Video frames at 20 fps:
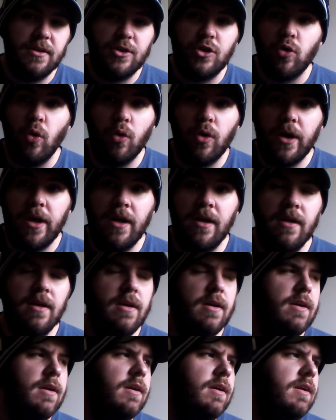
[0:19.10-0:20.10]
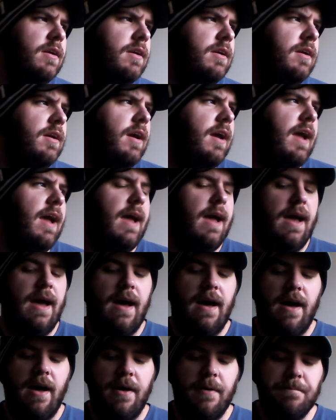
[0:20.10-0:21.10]
story,
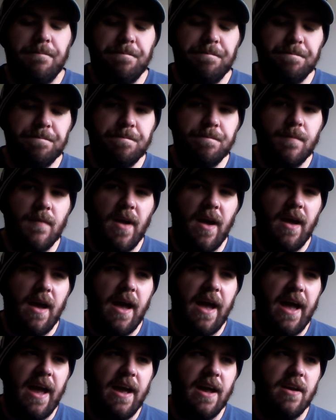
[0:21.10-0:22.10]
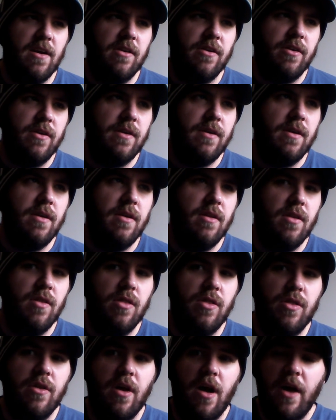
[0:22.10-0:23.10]
um, and
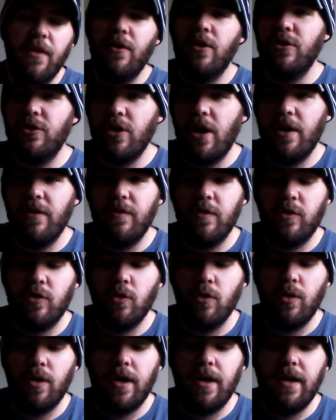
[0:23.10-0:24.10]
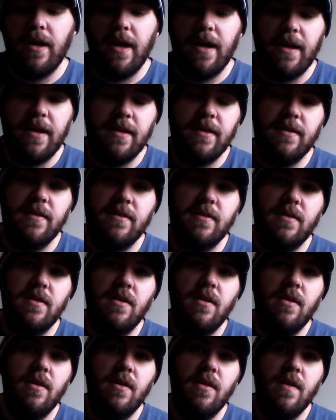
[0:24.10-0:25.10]
the other side of the story
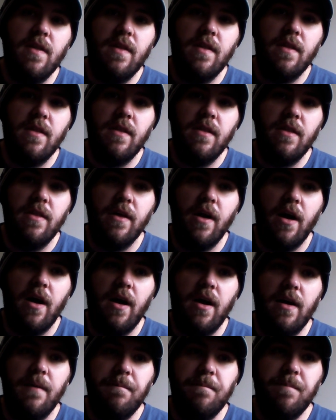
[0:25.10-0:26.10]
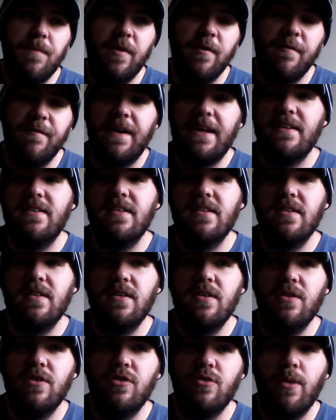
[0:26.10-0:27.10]
is the
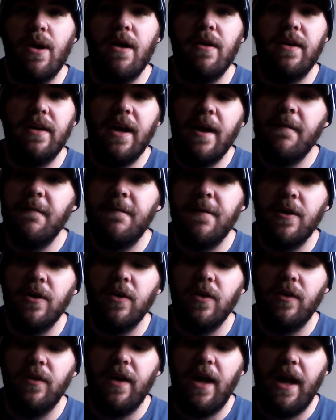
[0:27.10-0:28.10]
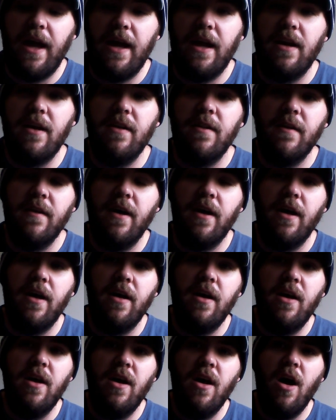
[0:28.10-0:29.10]
events surrounding Enfield and
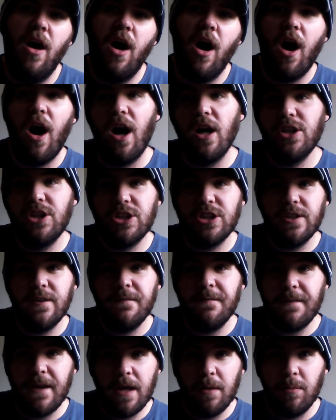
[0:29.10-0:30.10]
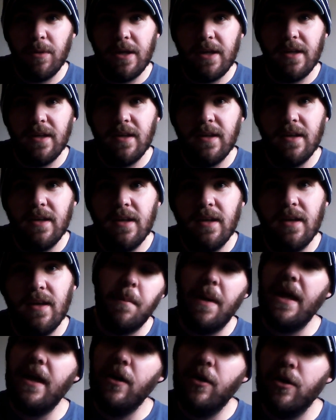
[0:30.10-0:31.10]
the Hodgson family.
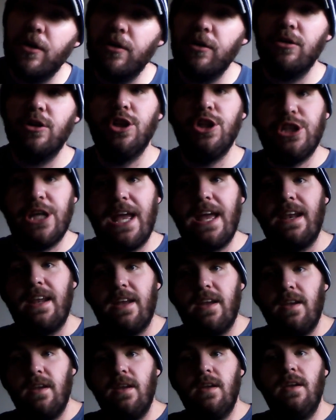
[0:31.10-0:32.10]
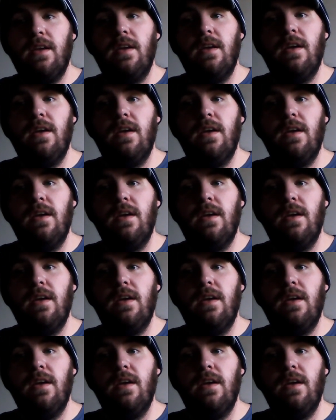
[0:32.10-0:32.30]
The main girl, Janet,